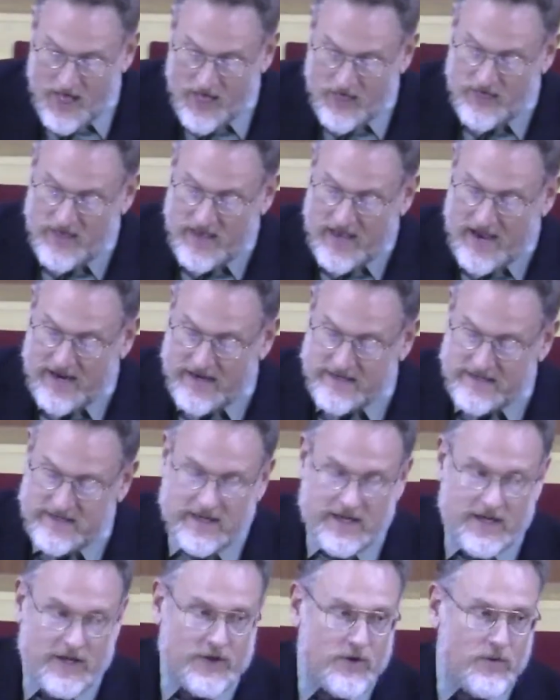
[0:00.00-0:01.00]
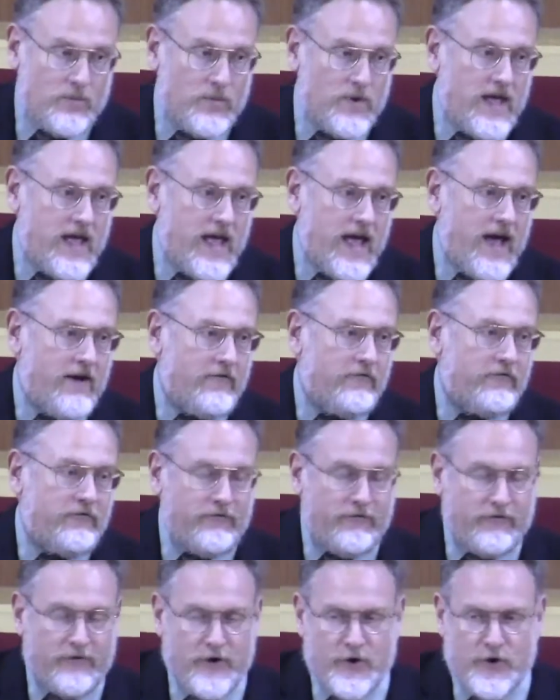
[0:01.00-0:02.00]
The idea that we have
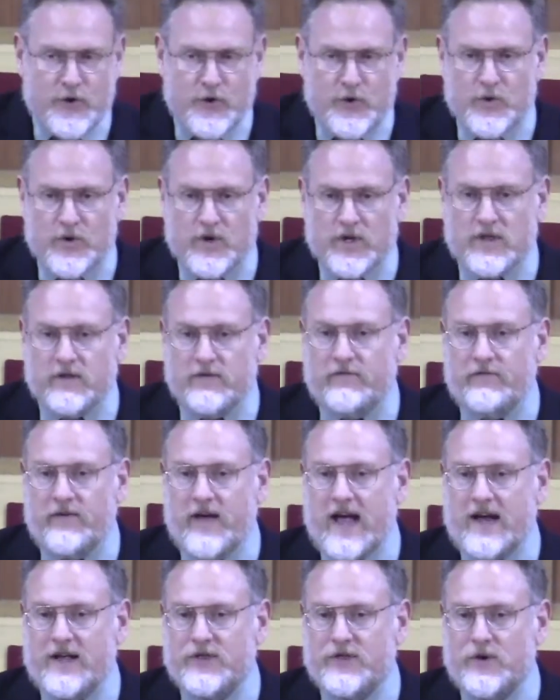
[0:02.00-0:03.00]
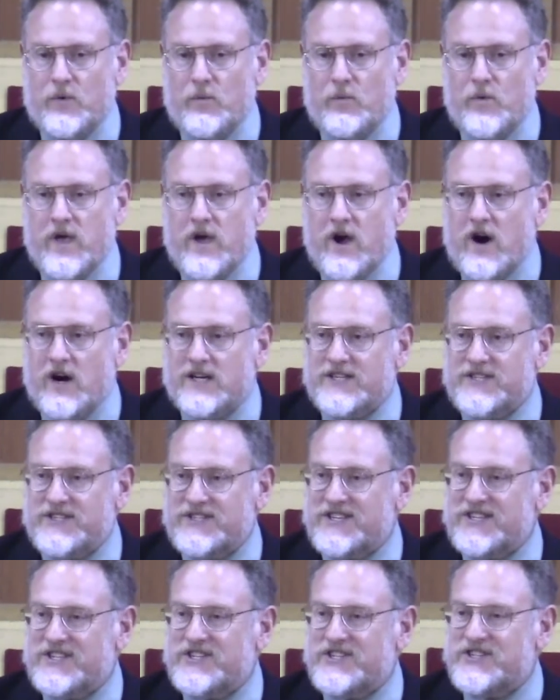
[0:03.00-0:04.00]
food, the fact that we are
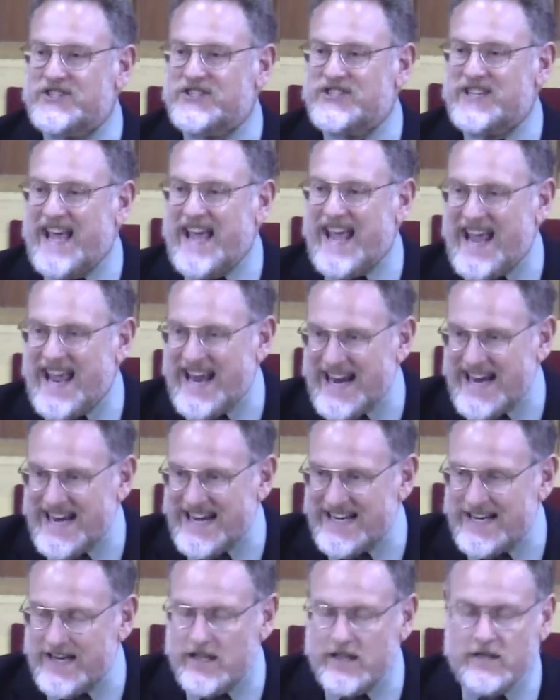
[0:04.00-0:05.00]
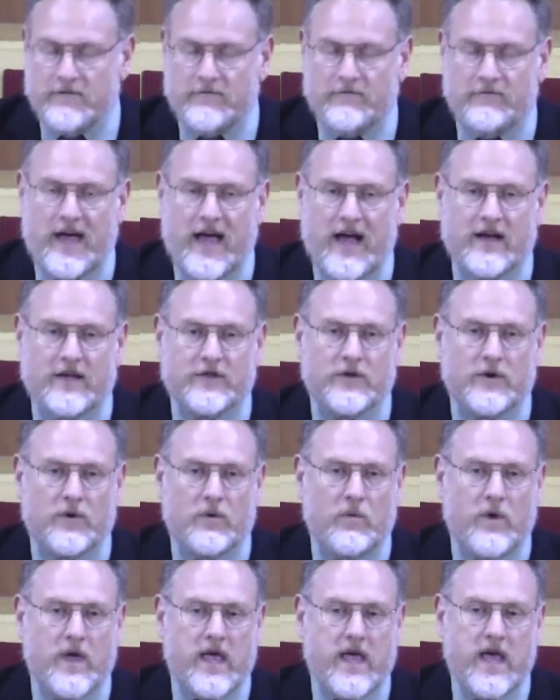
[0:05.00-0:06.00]
sustained, the fact
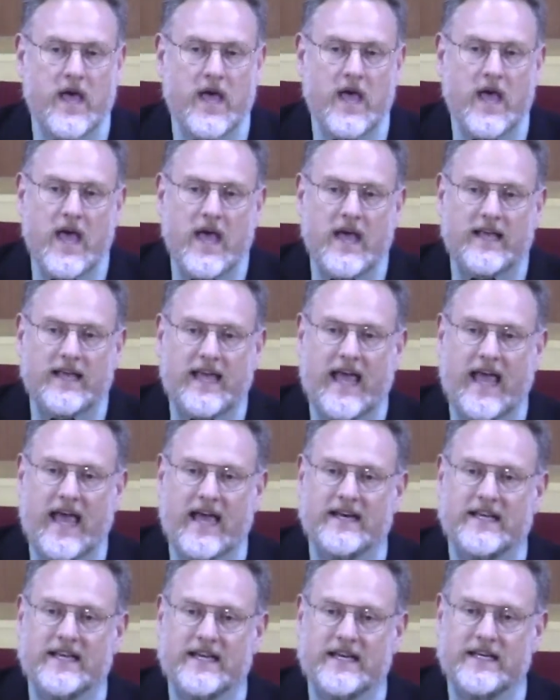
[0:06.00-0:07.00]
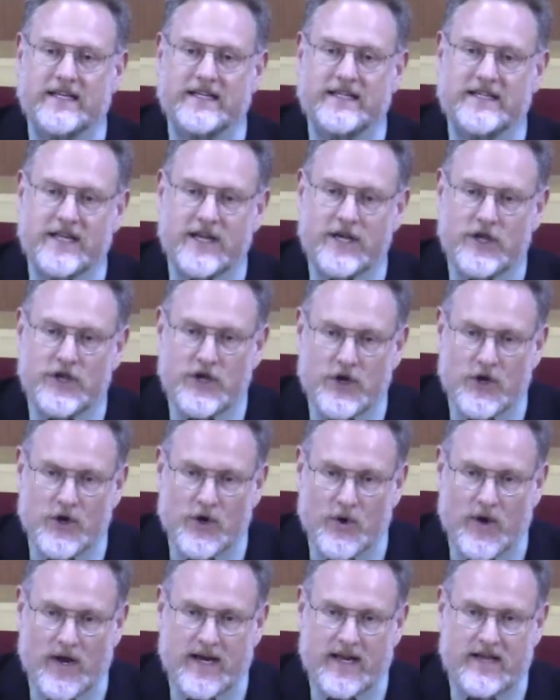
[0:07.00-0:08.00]
that we can
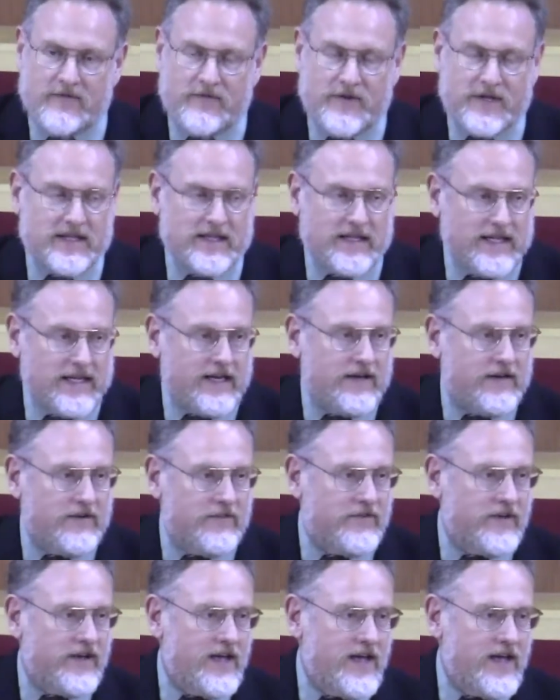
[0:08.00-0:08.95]
continue and even live